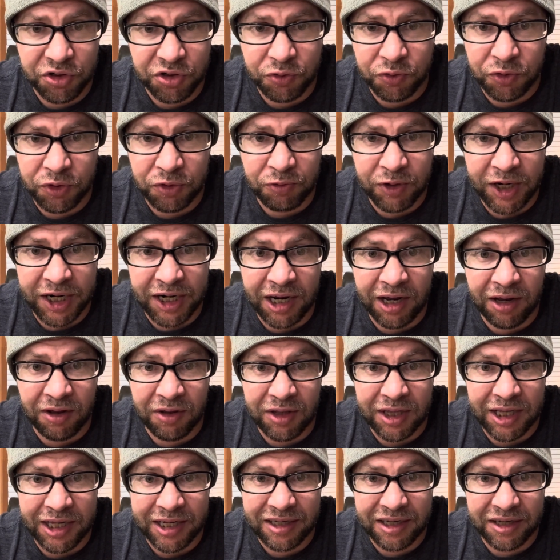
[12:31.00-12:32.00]
it right now.
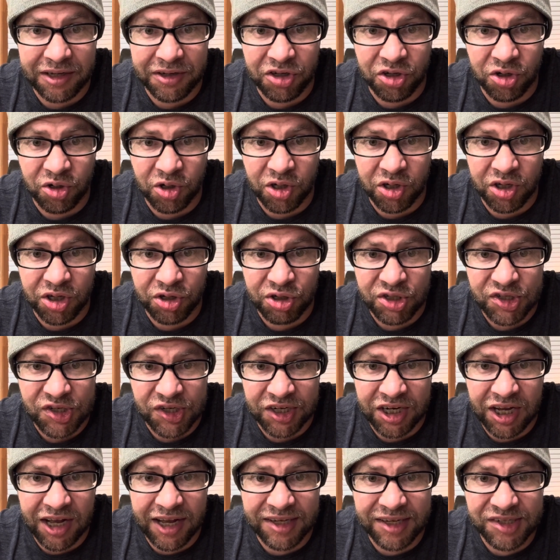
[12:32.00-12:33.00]
Like it's a
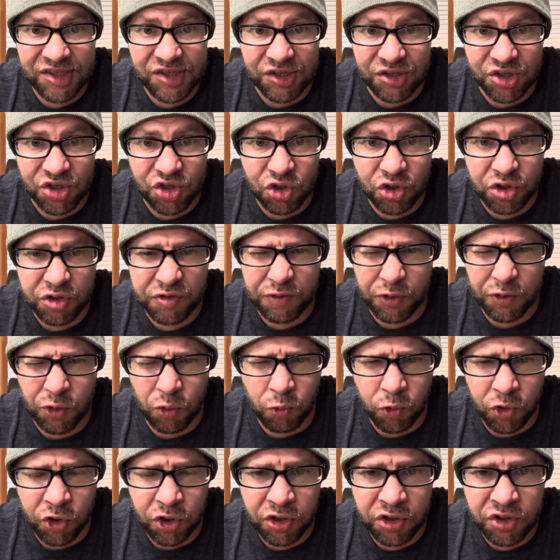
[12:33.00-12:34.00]
constant search for
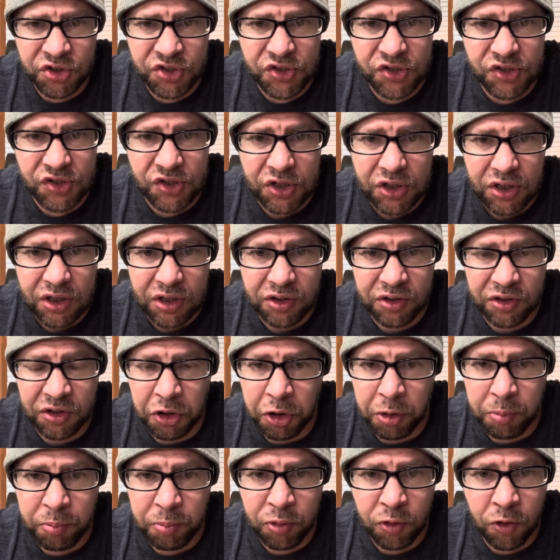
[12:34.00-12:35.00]
words,
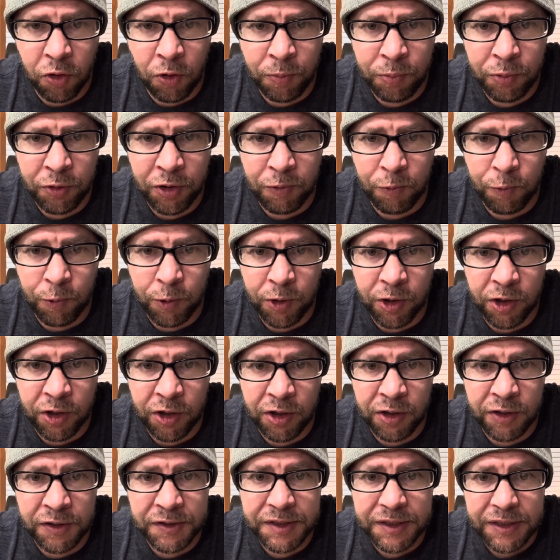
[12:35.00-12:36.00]
the appropriate
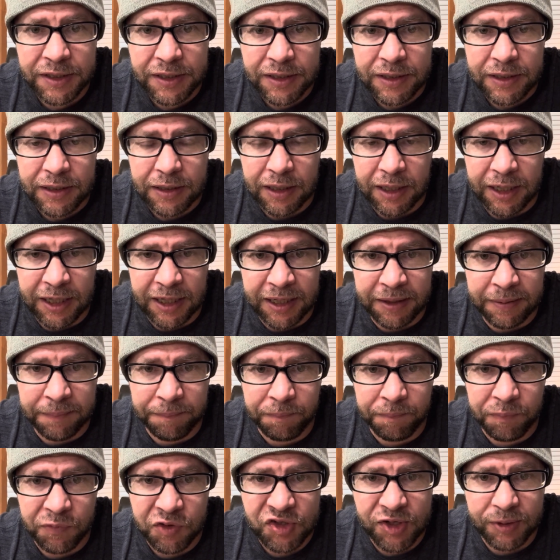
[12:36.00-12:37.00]
word.
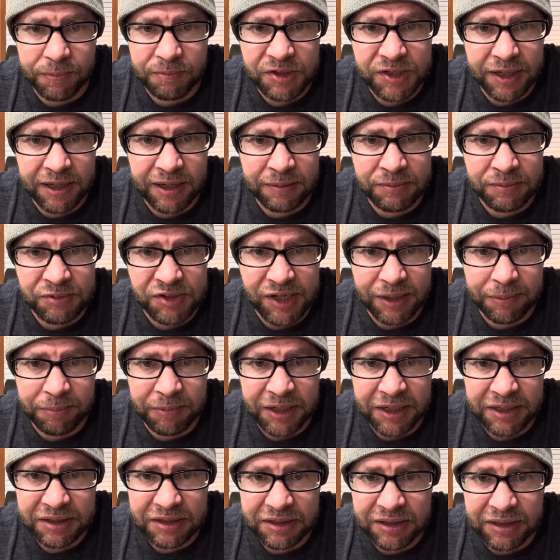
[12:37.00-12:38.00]
Sometimes I
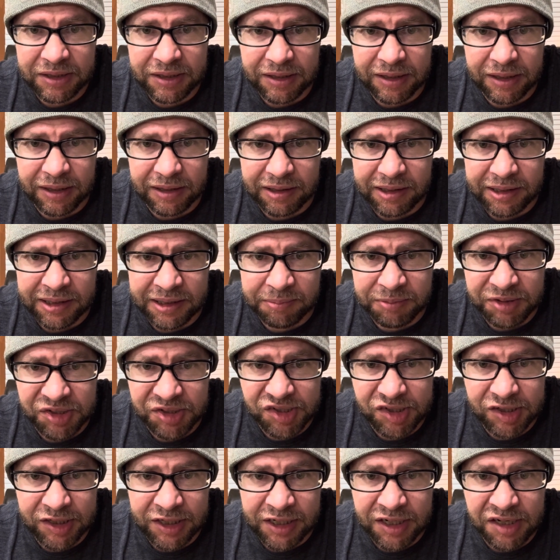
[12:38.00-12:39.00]
make
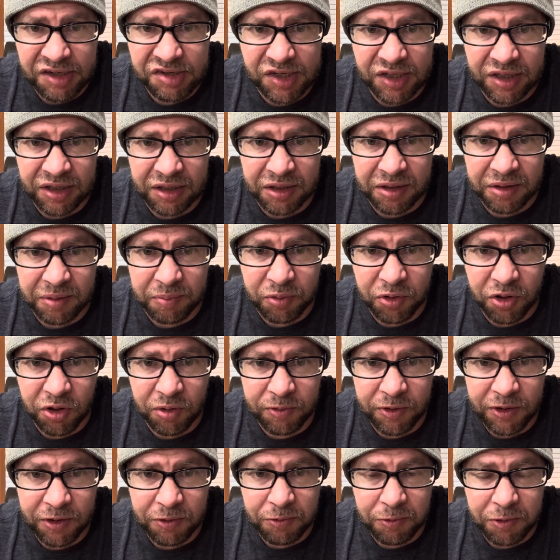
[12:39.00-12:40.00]
mistakes in the
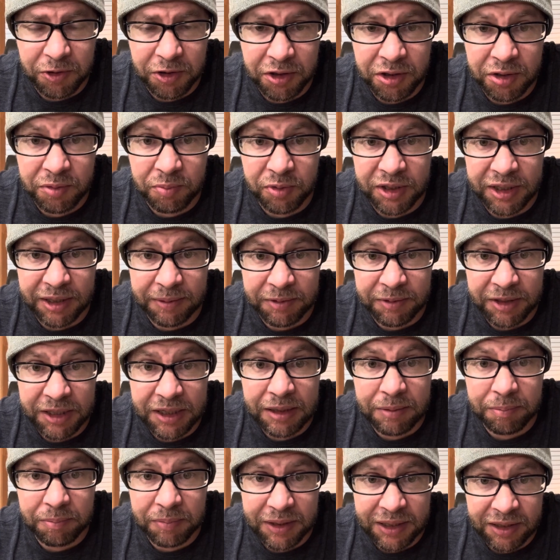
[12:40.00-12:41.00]
appropriate word, but I'm
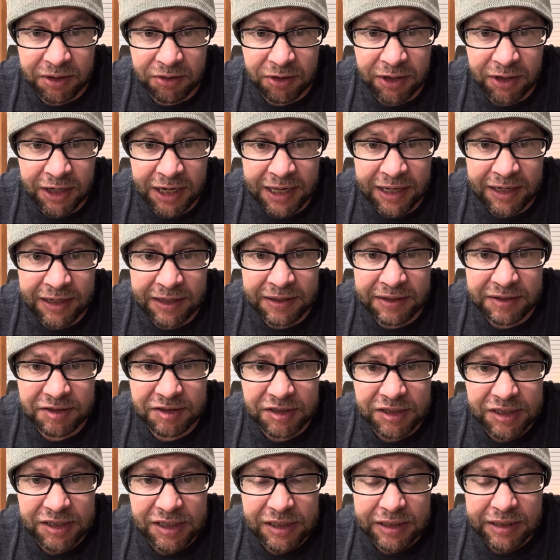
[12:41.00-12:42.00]
getting better at it.
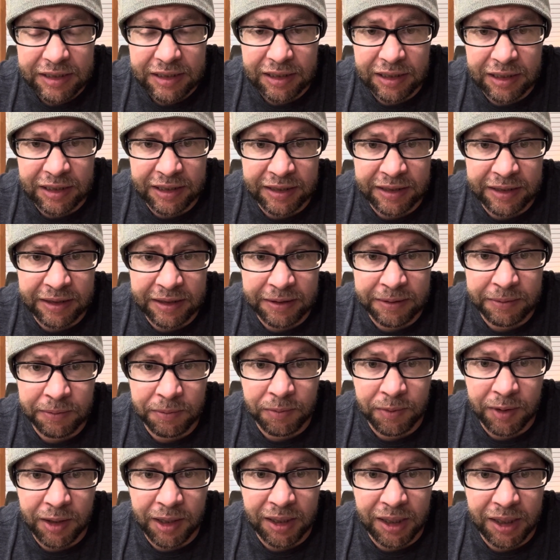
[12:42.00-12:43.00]

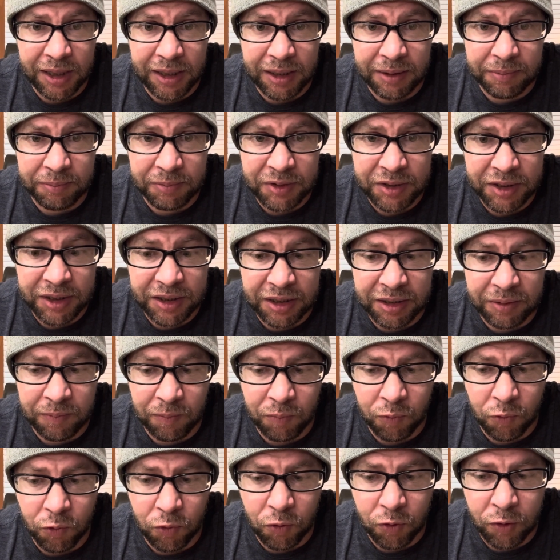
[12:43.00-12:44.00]
I'm getting
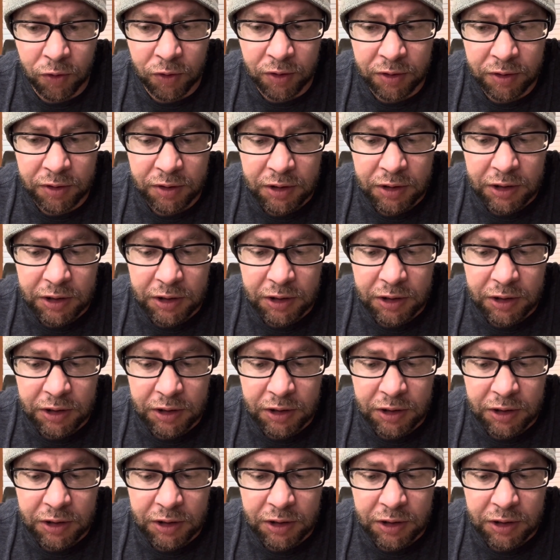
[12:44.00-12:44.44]
more